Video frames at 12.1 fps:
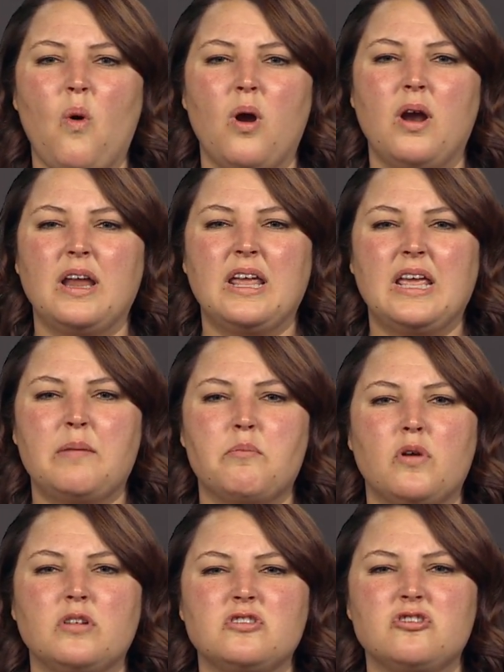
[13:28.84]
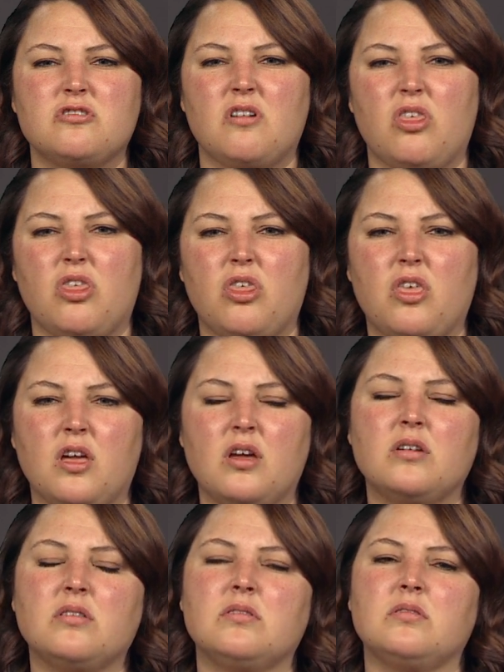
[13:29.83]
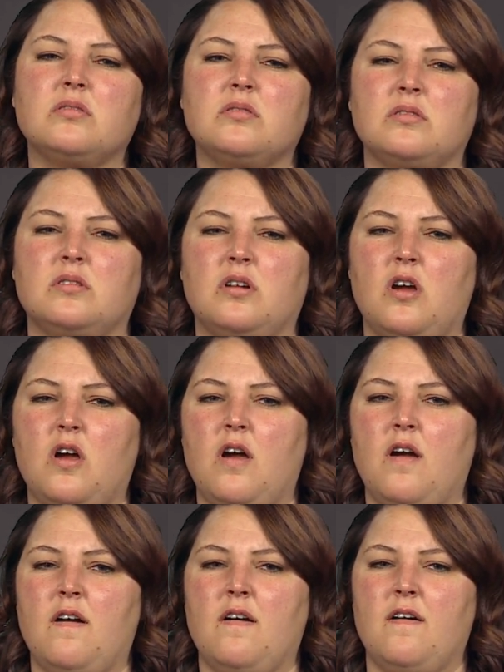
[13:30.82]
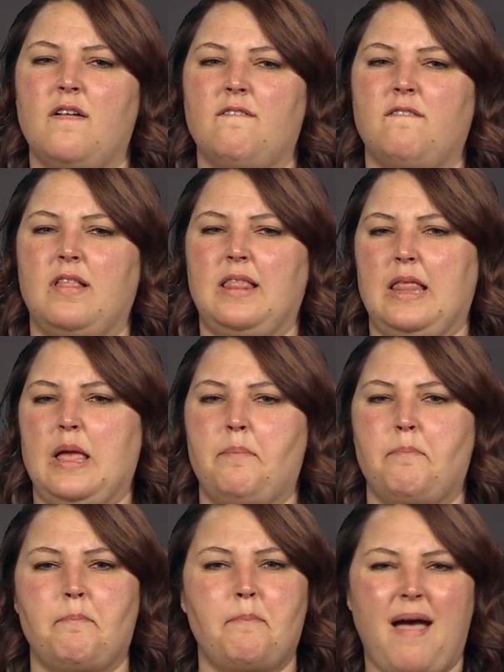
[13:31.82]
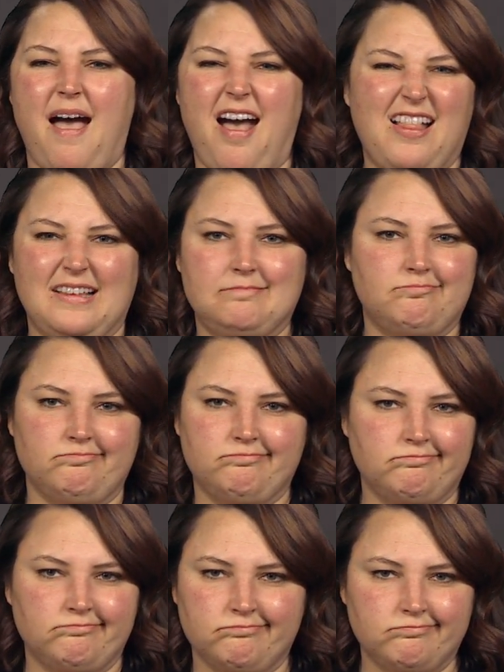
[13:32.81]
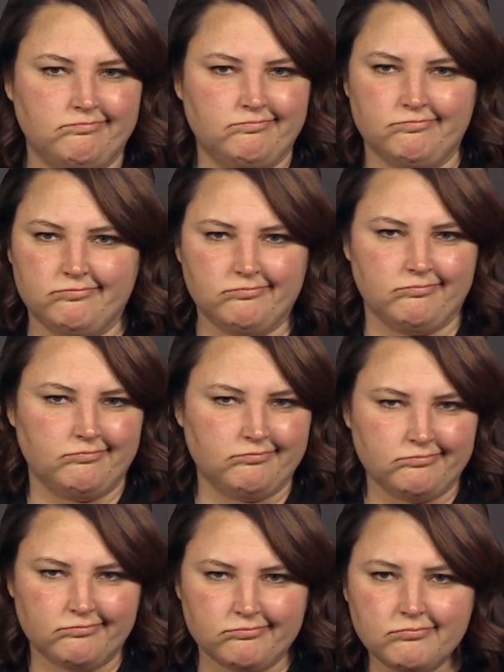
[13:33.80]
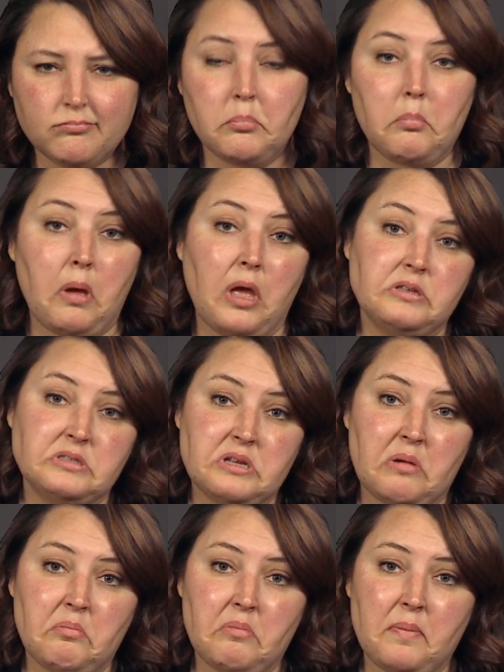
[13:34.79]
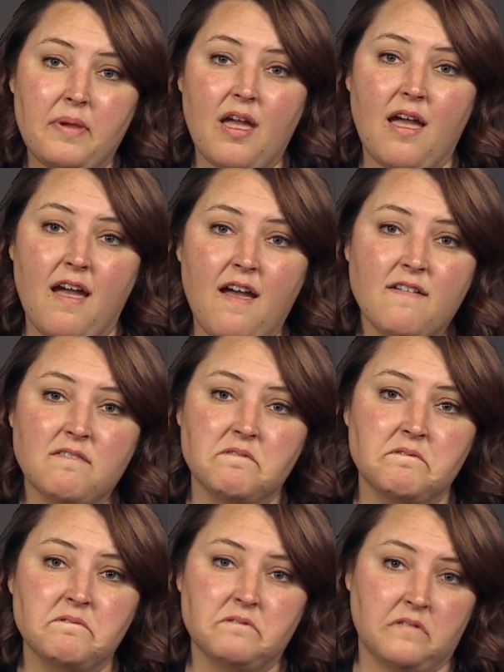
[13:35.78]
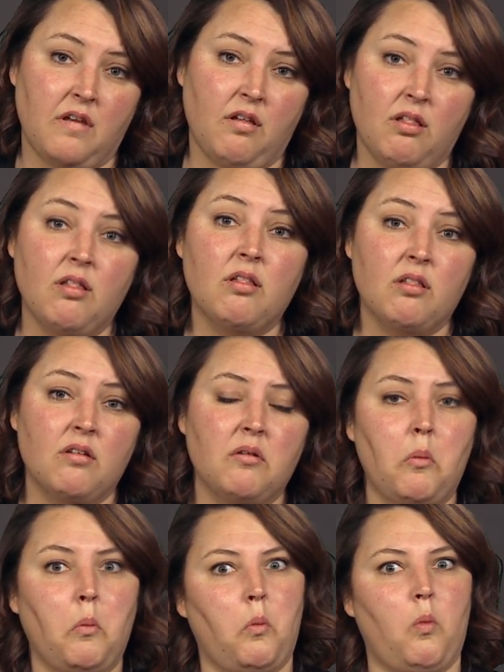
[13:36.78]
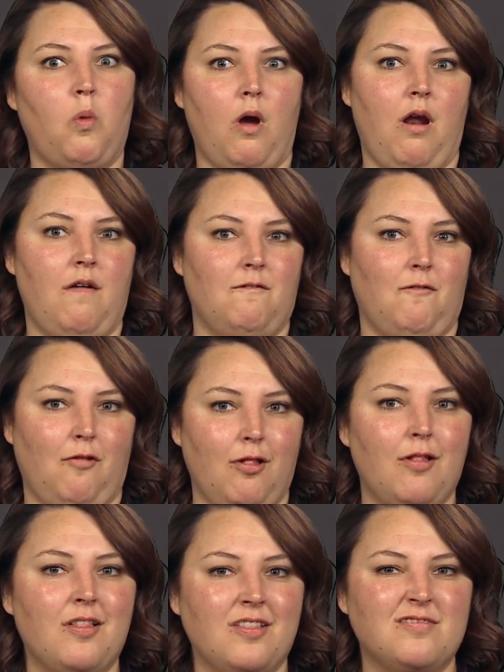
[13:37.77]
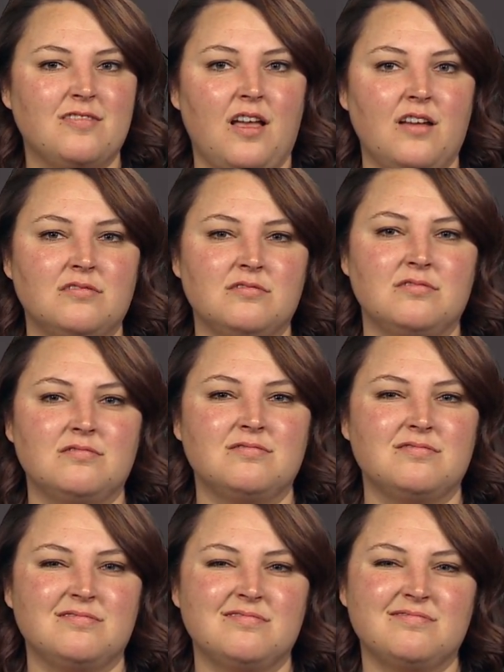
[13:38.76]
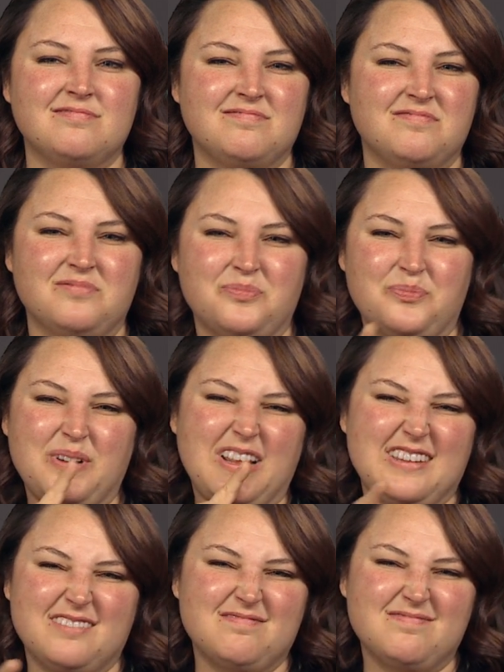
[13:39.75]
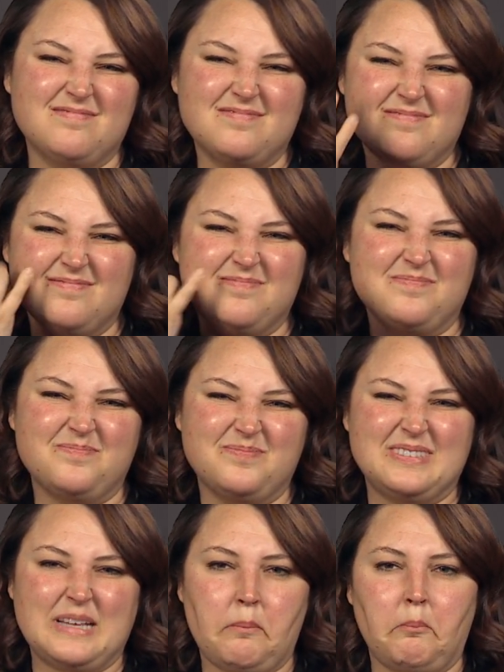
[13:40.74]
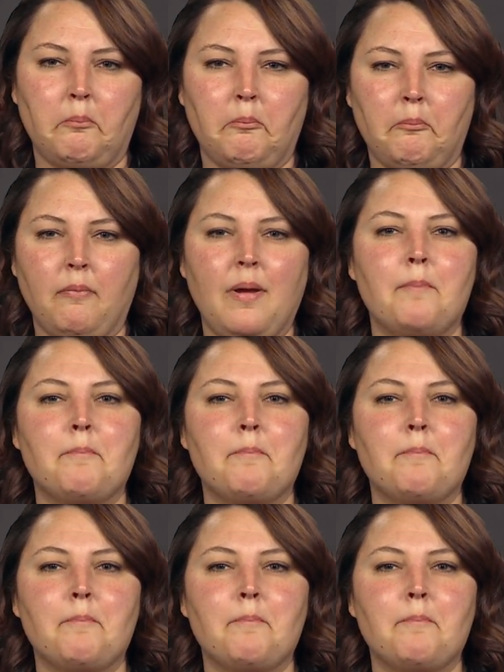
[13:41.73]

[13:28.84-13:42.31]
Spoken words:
The FlipPal scanner is no longer available for sale, but a lot of you probably have them around, and they're a wonderful little device. They are basically just a dedicated portable flatbed scanner,